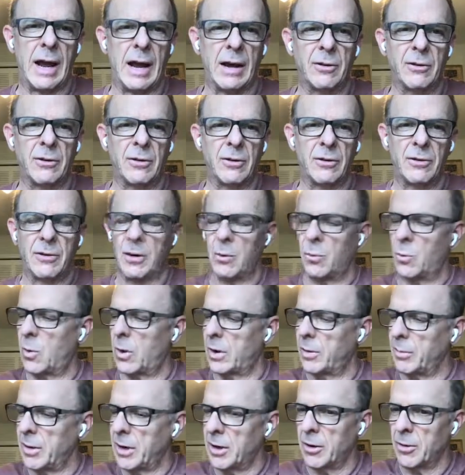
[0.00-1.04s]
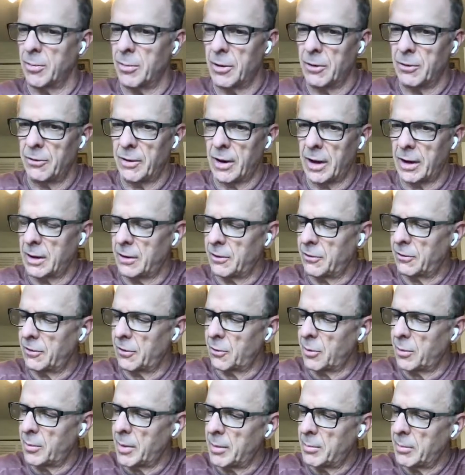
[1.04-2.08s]
axis at 1 meter per second. So
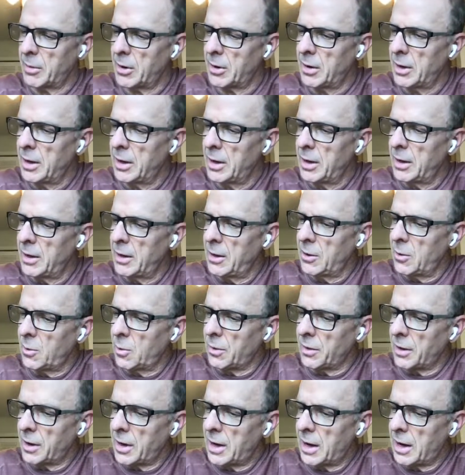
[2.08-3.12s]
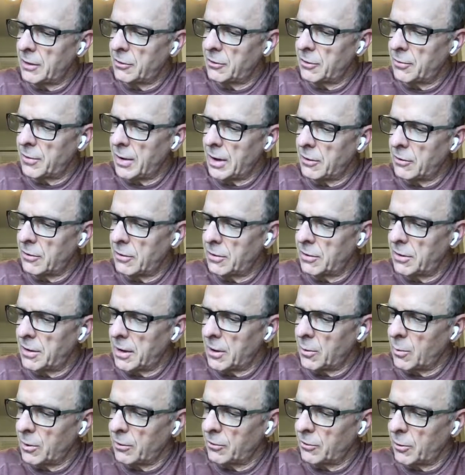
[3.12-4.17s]
remember, with a conservation
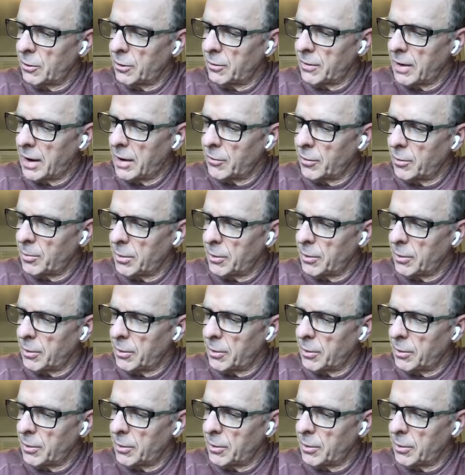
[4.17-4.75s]
thing, we sort of have a